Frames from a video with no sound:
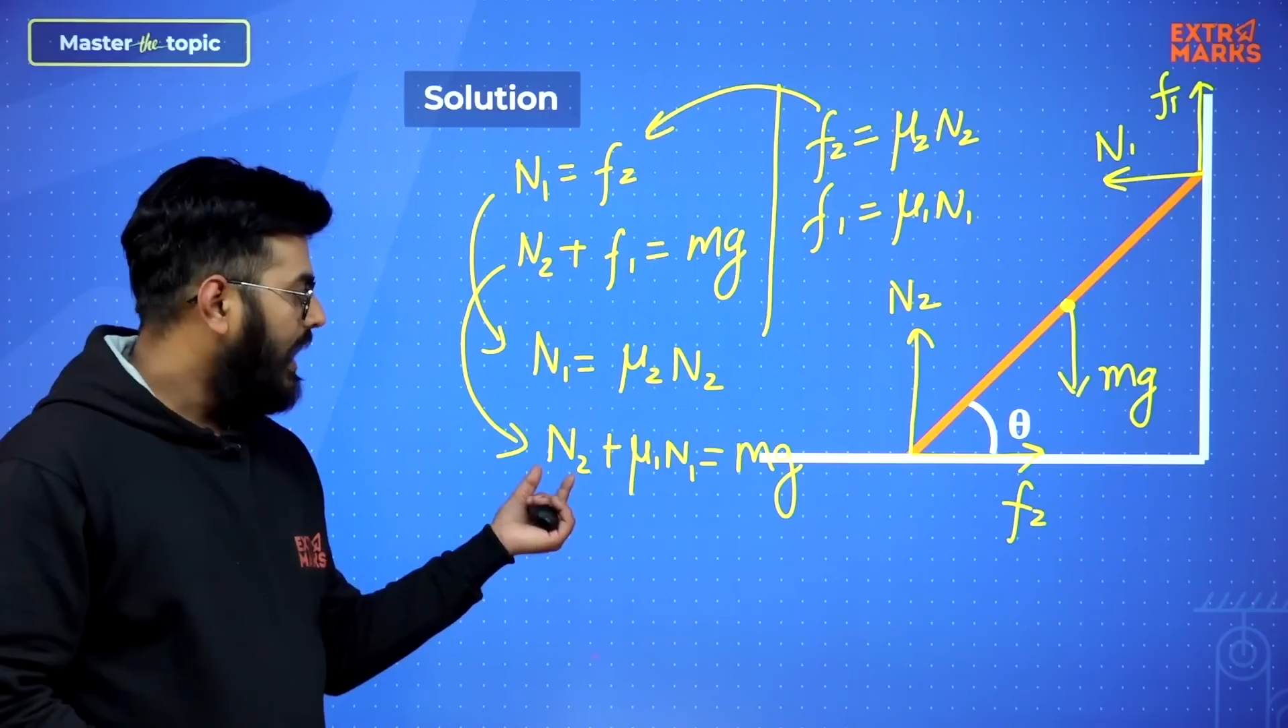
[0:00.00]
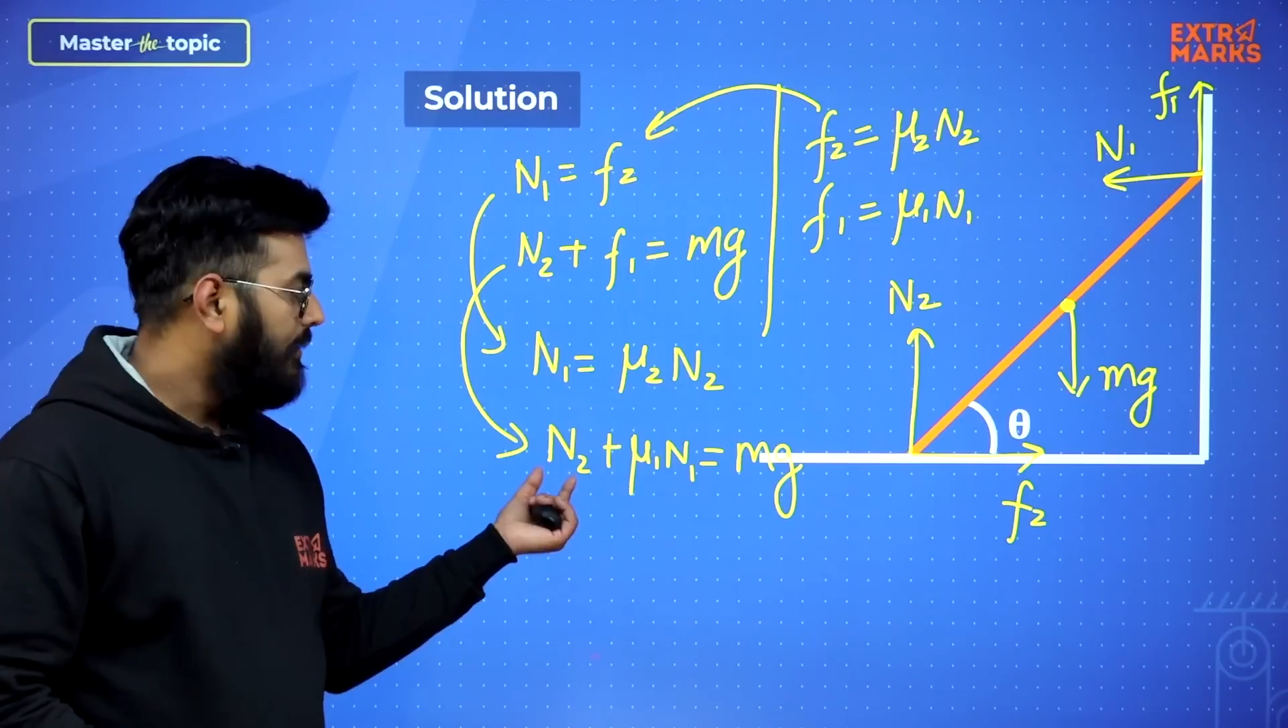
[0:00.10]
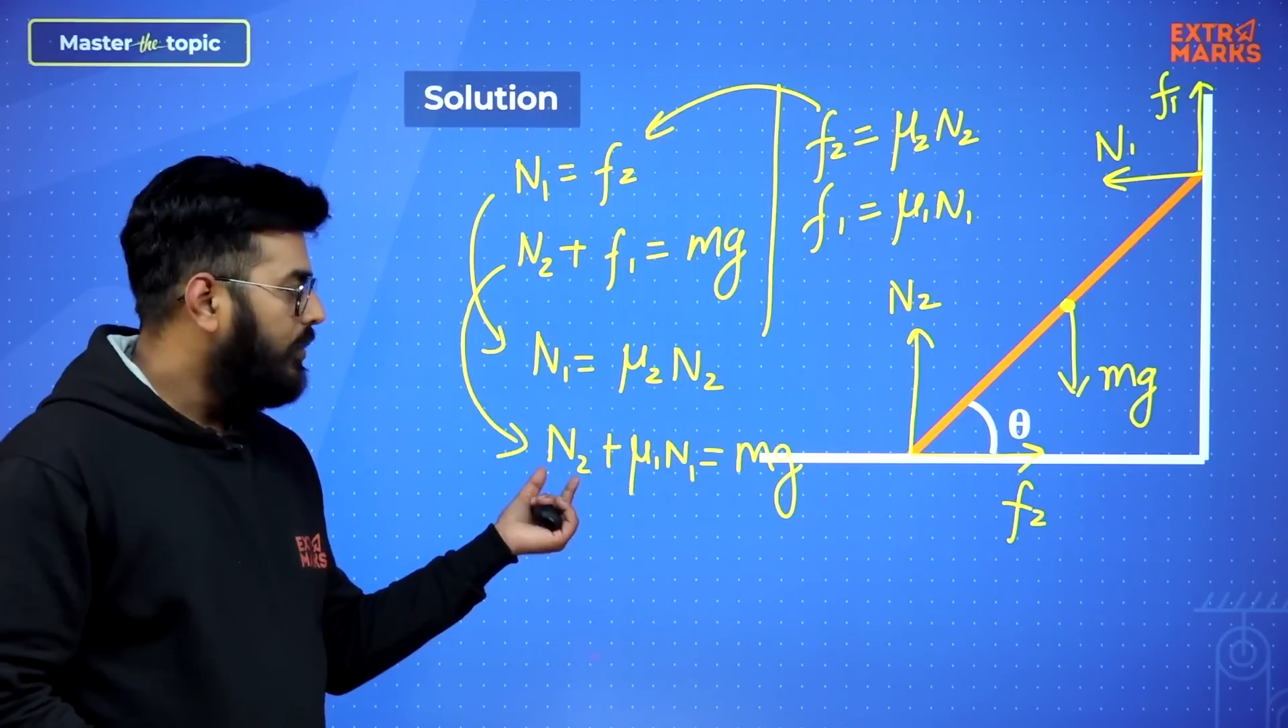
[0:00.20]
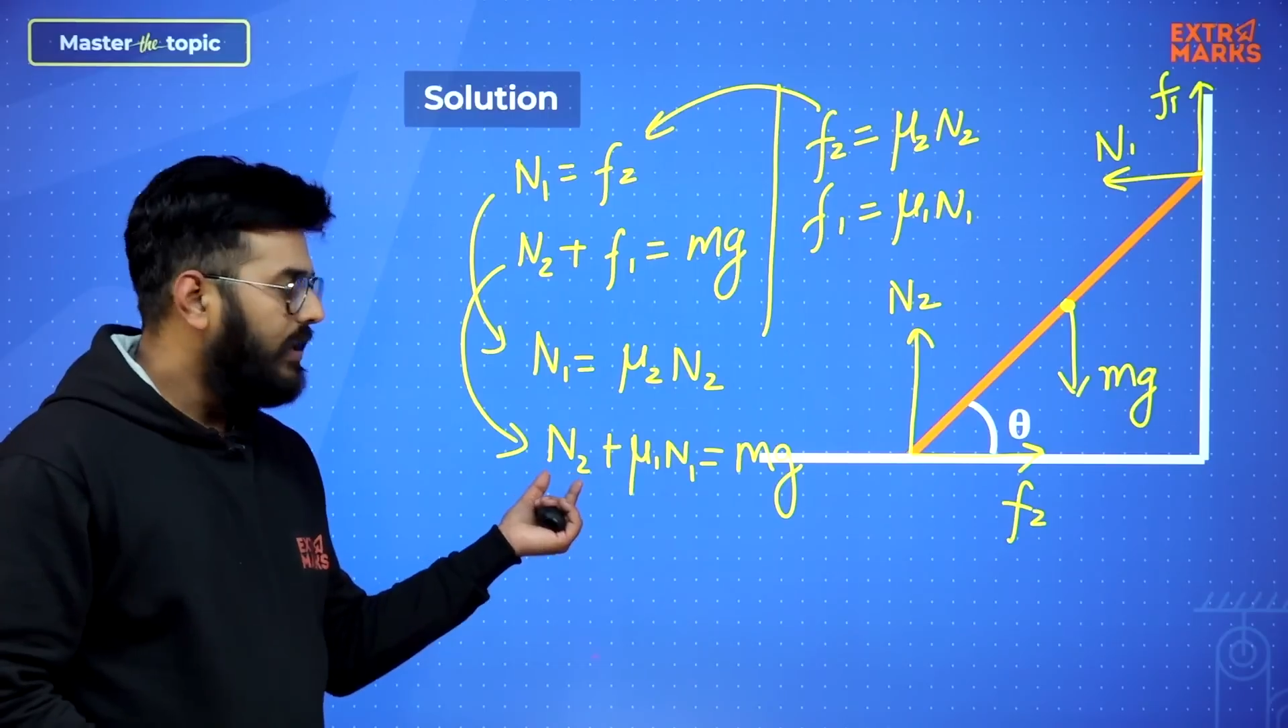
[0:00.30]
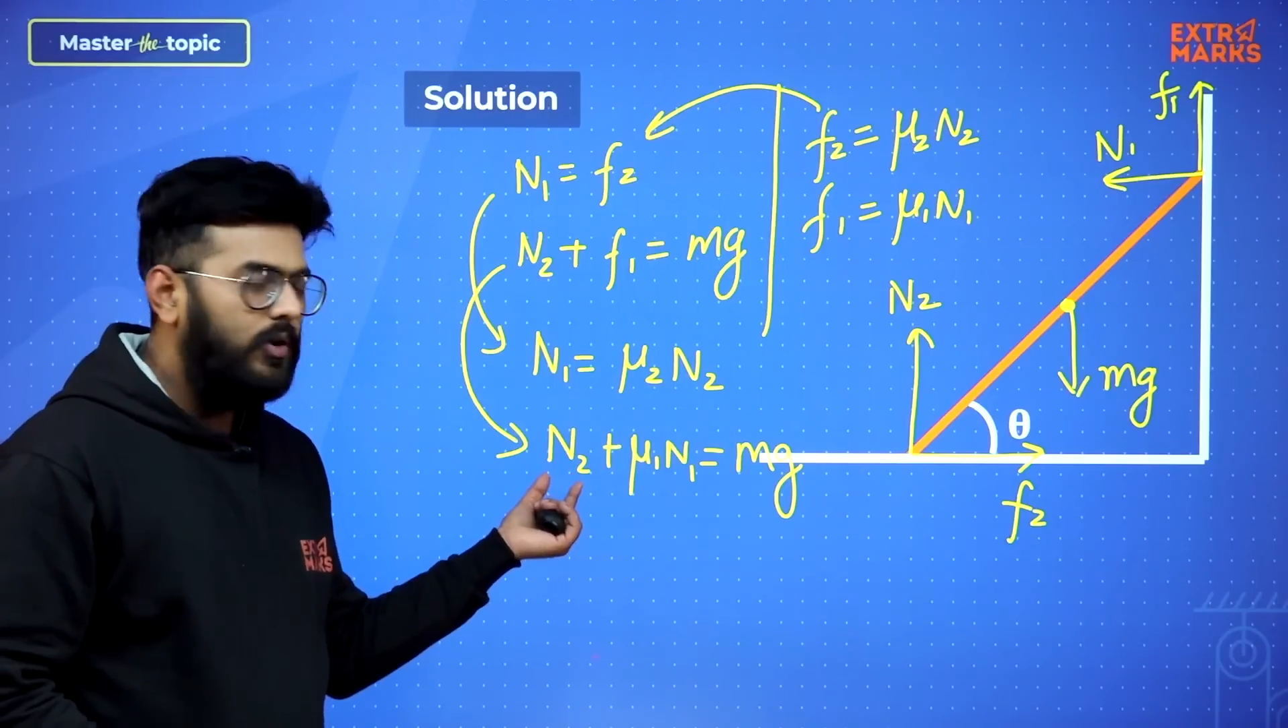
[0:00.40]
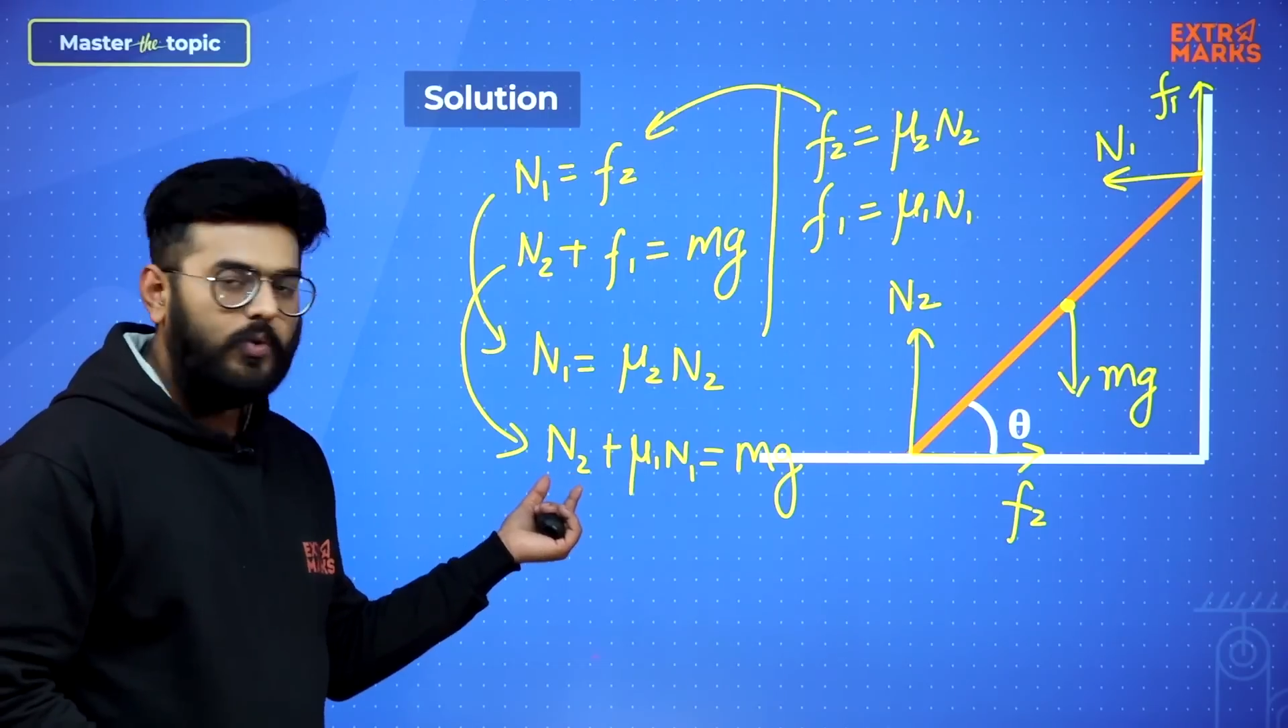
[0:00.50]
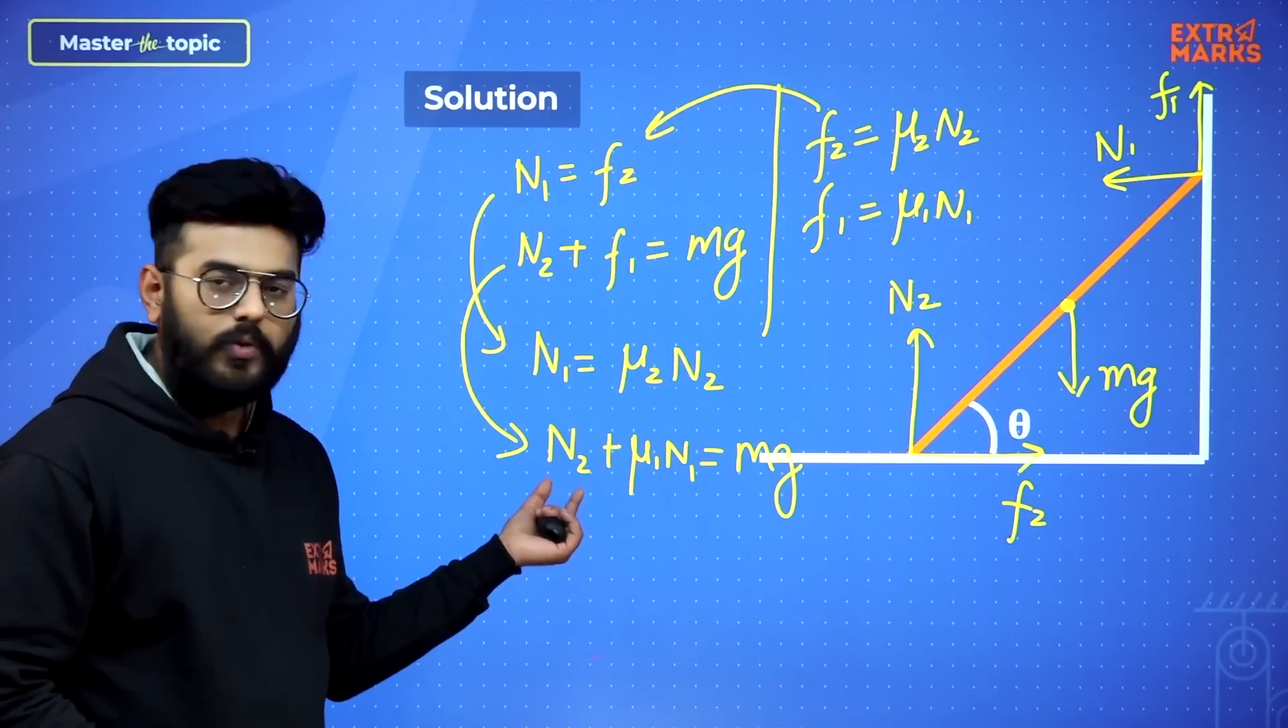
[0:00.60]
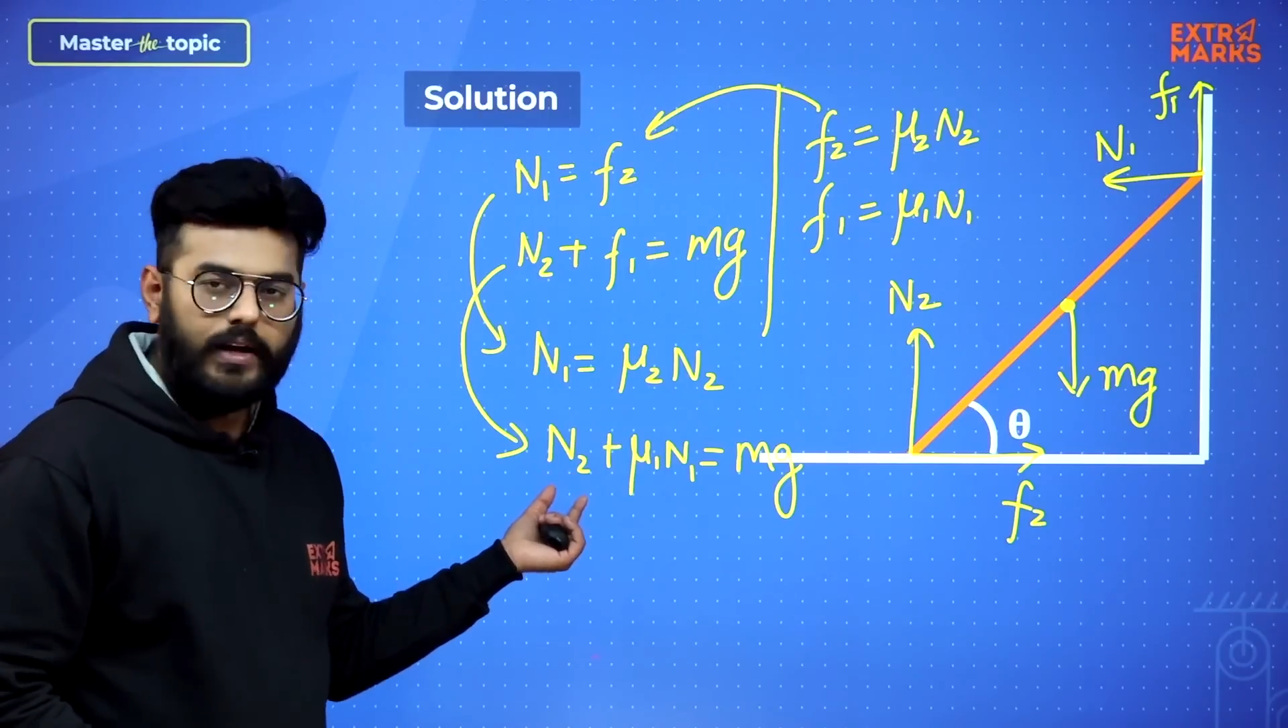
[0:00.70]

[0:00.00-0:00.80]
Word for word: and put it over